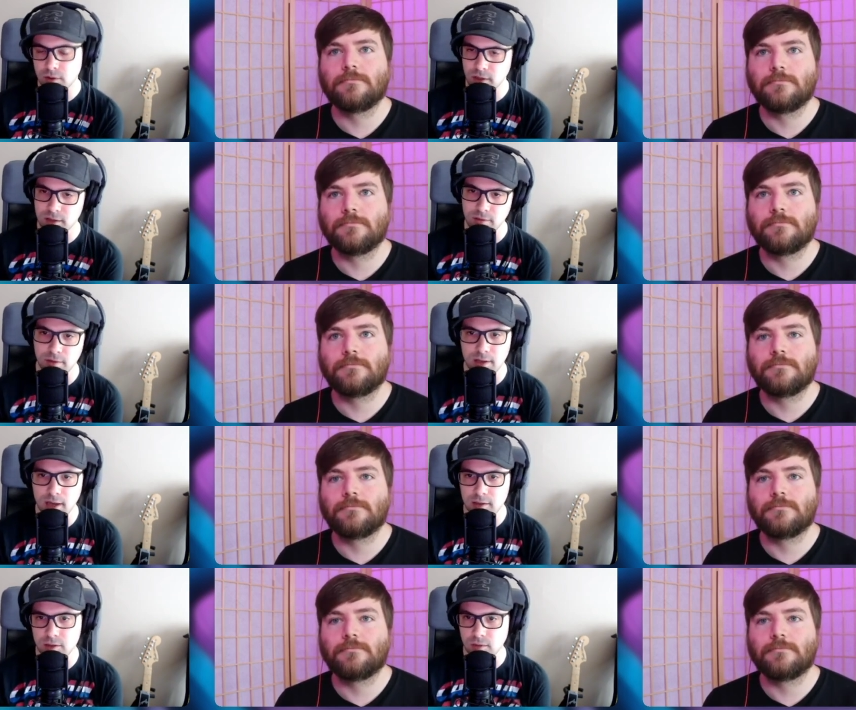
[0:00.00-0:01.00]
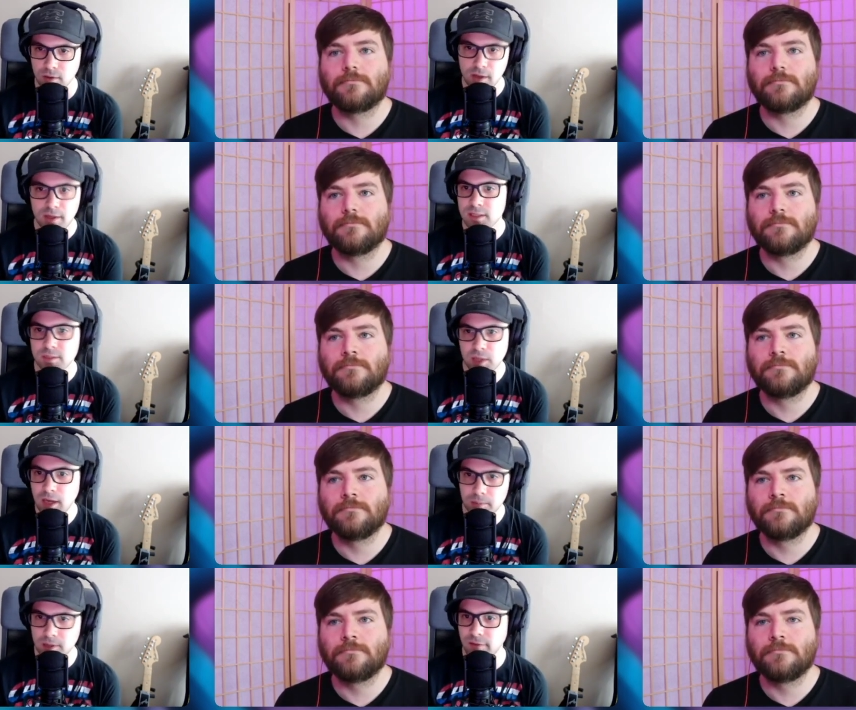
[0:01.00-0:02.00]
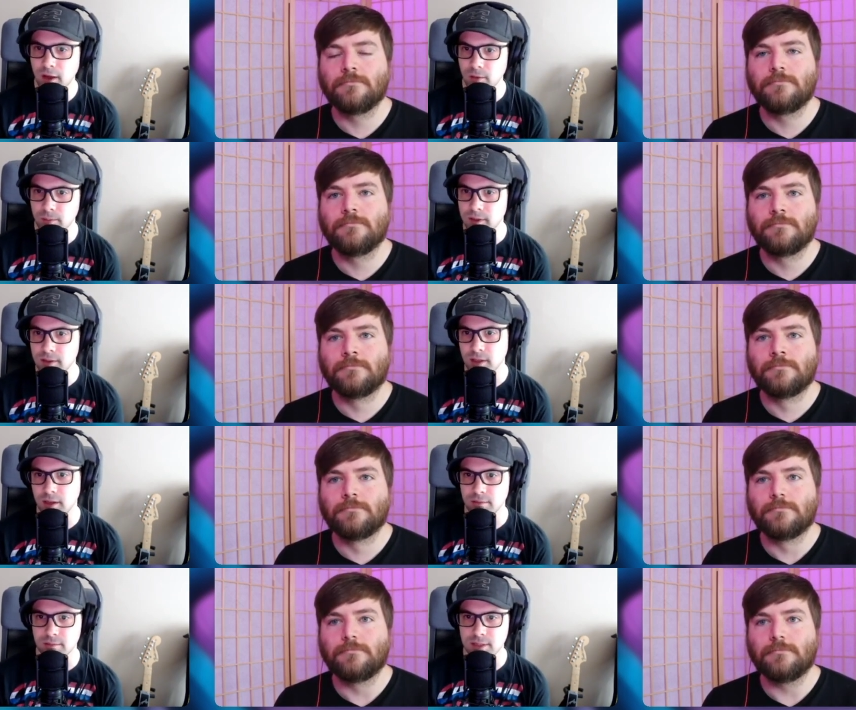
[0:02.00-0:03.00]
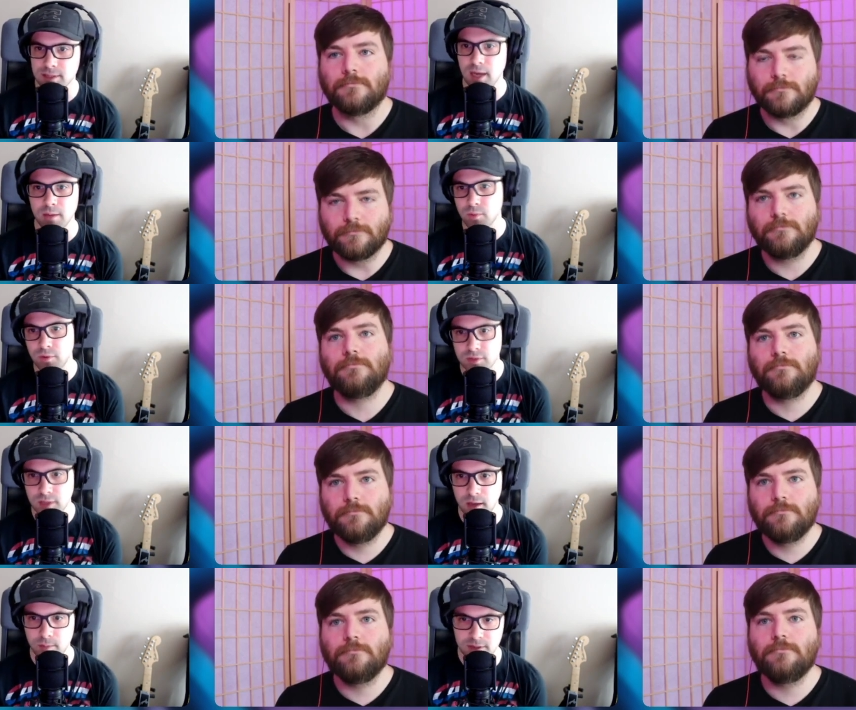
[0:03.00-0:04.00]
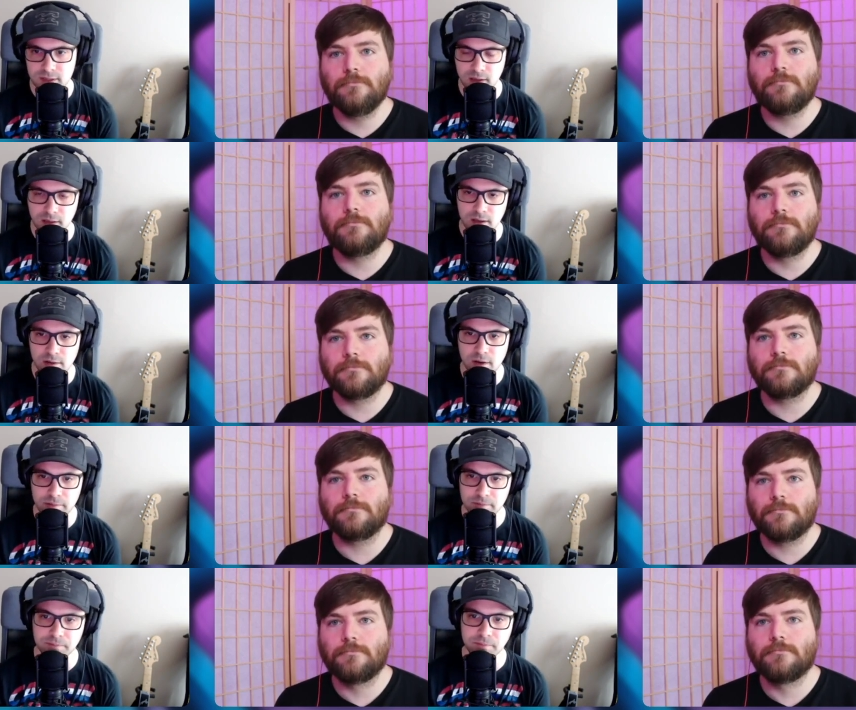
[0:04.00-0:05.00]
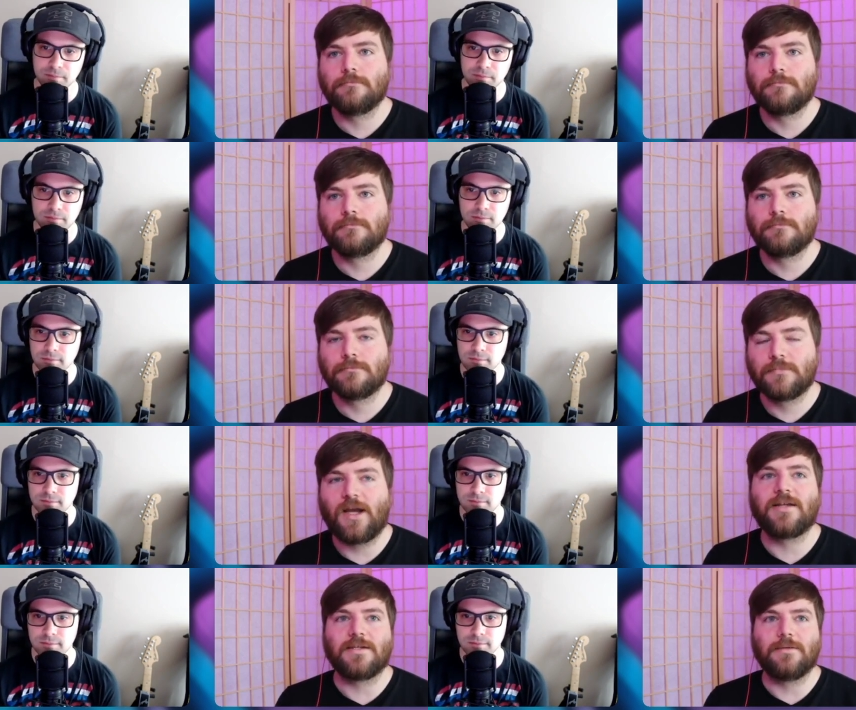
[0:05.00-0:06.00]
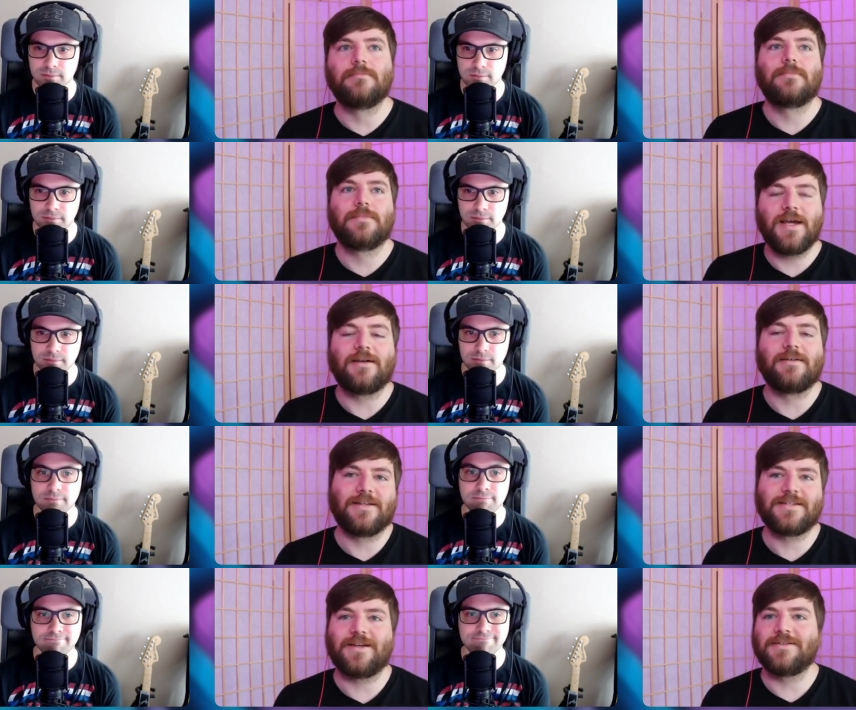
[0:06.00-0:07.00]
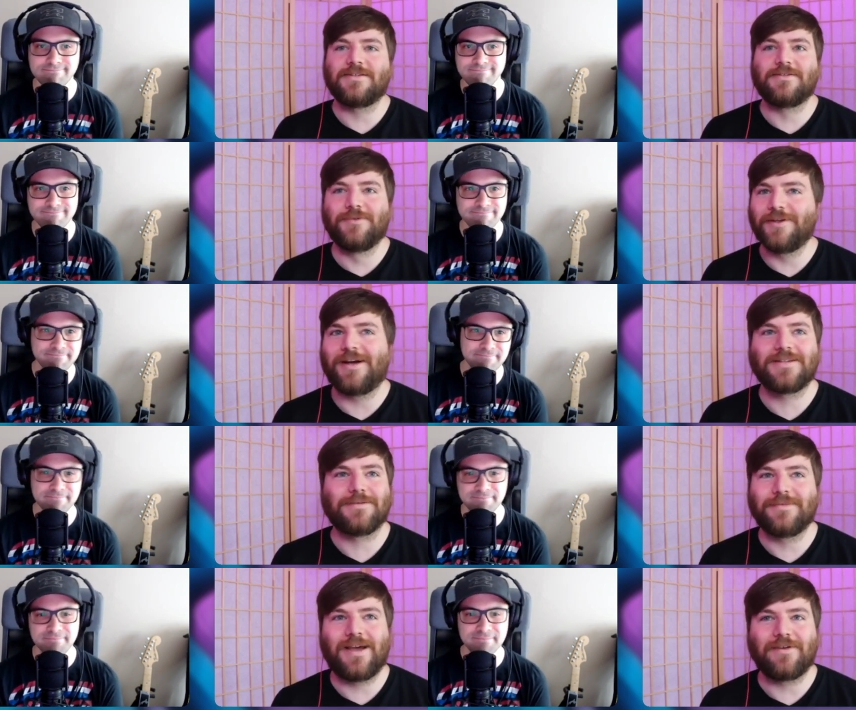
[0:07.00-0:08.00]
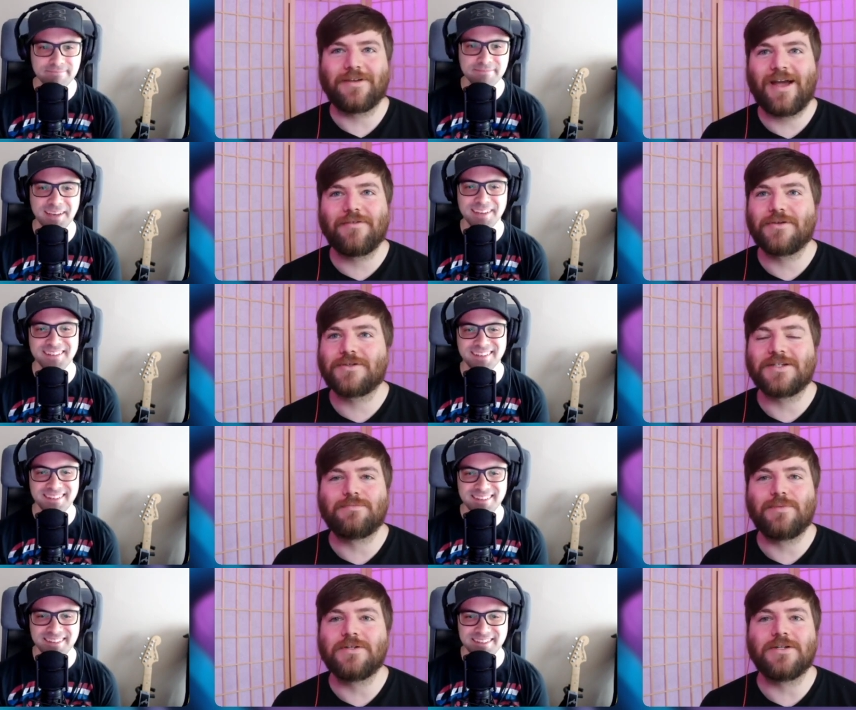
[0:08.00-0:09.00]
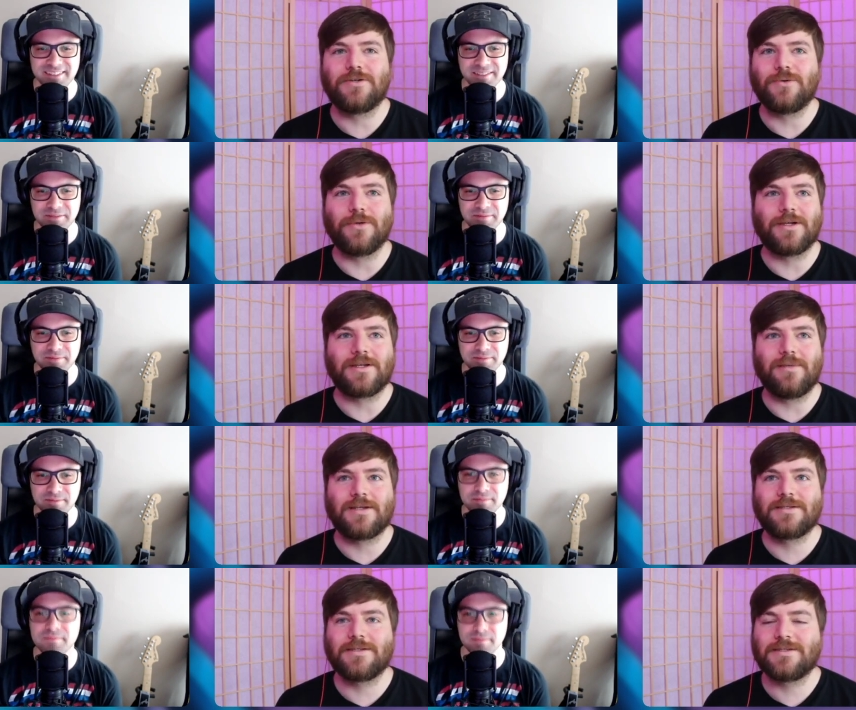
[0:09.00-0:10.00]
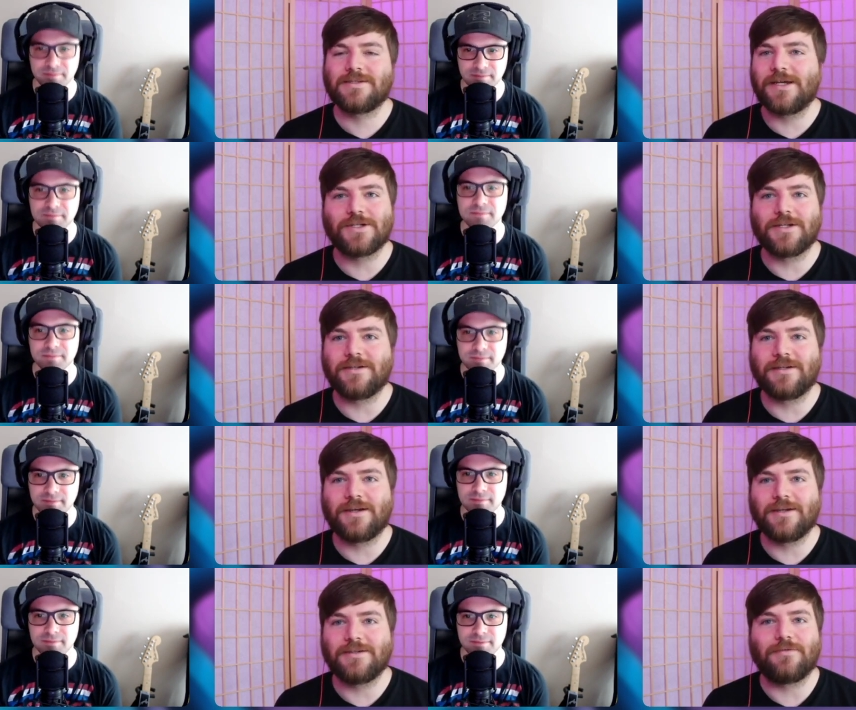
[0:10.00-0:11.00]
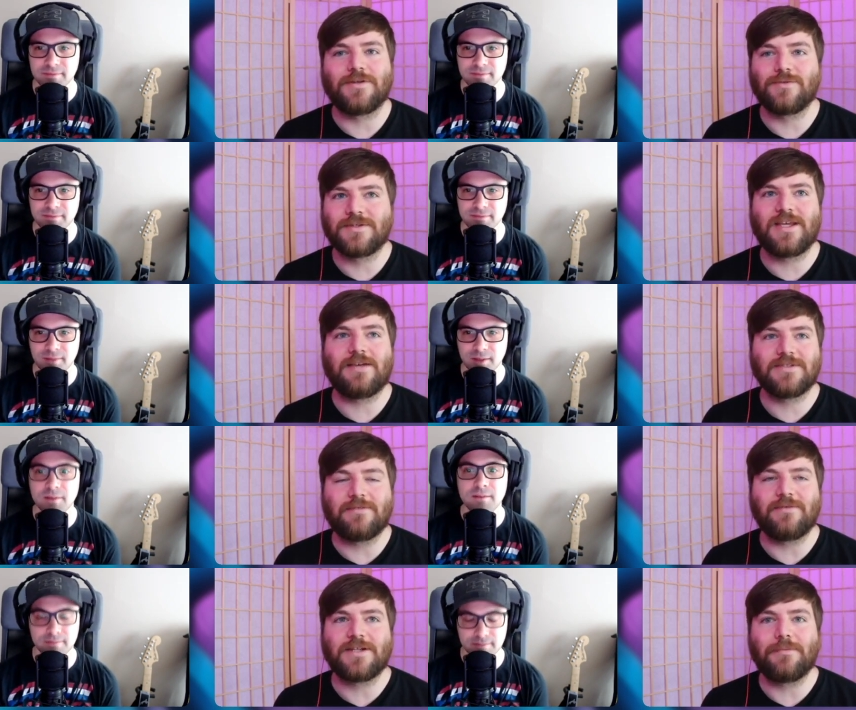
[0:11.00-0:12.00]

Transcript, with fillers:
Speaker 1: use. We're going to integrate that to speed up development and design prototype inside Akira.
Speaker 2: Awesome. Yeah, that sounds really awesome. Having having those things built into your tooling can make such a, a difference with tape,